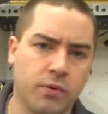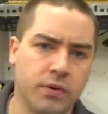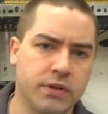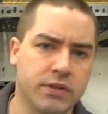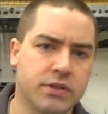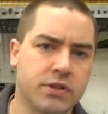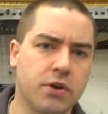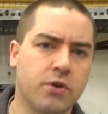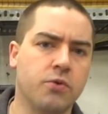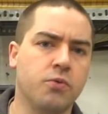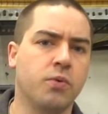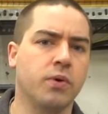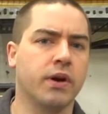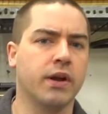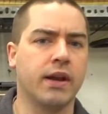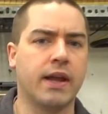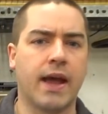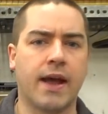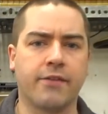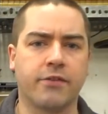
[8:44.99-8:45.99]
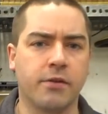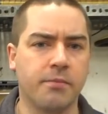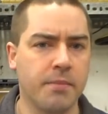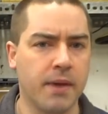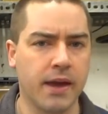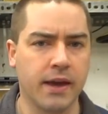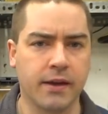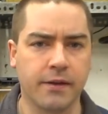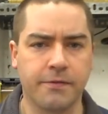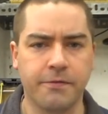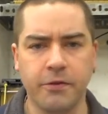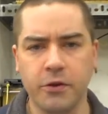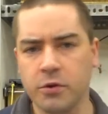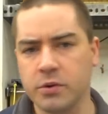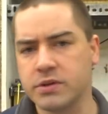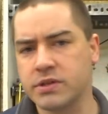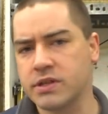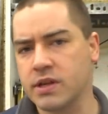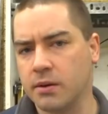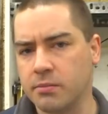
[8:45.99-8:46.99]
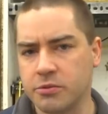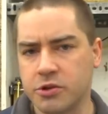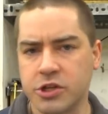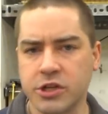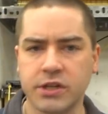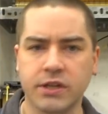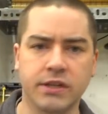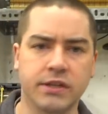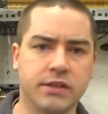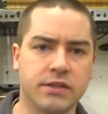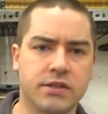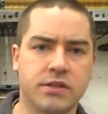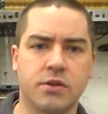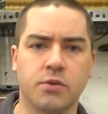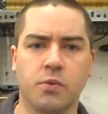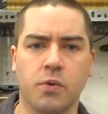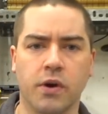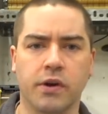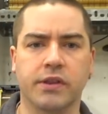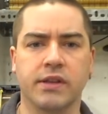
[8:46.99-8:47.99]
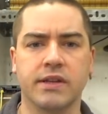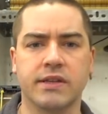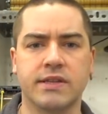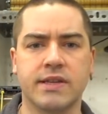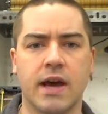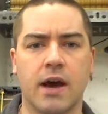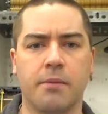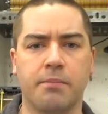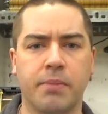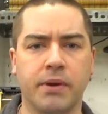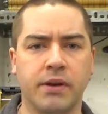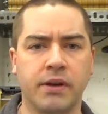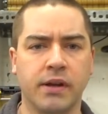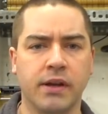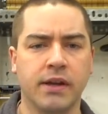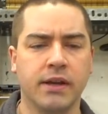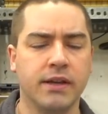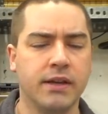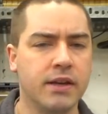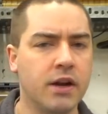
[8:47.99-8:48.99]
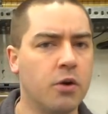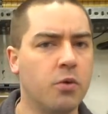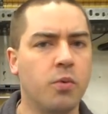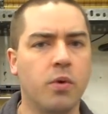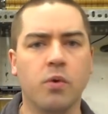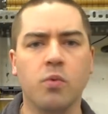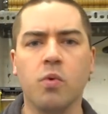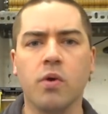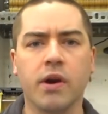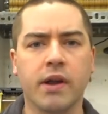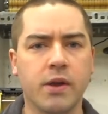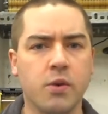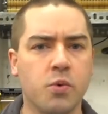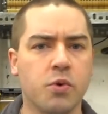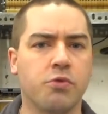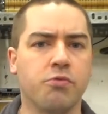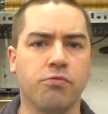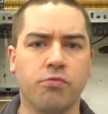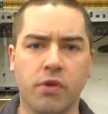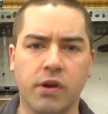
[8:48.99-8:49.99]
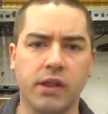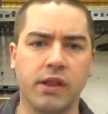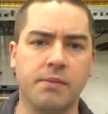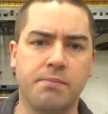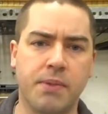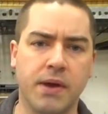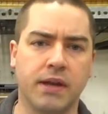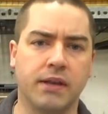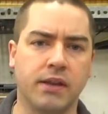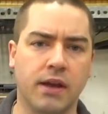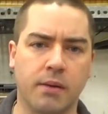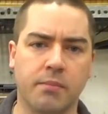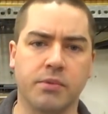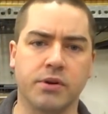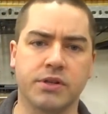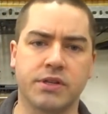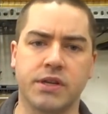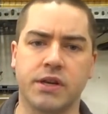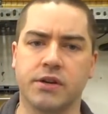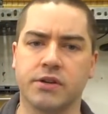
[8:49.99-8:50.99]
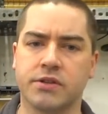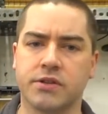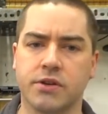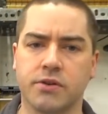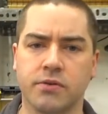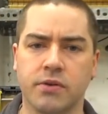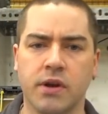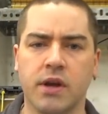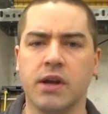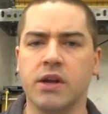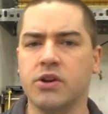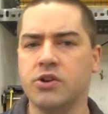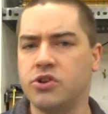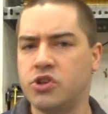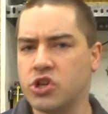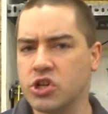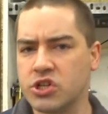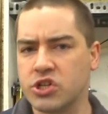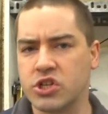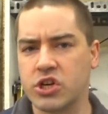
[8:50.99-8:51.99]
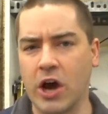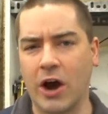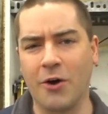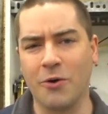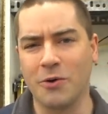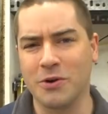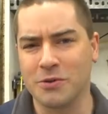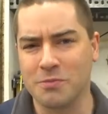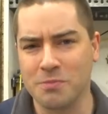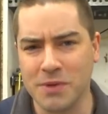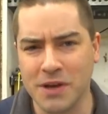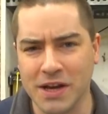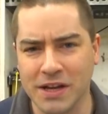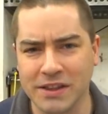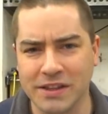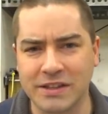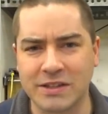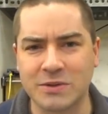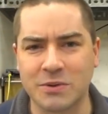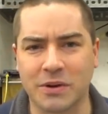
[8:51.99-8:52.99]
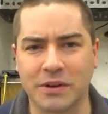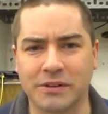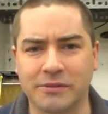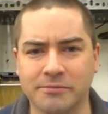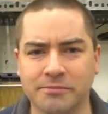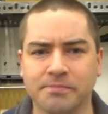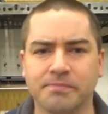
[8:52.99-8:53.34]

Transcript: So we're gonna have to make a few assumptions to work this out. But you know, we're working with really big numbers here. So just go with me on this one.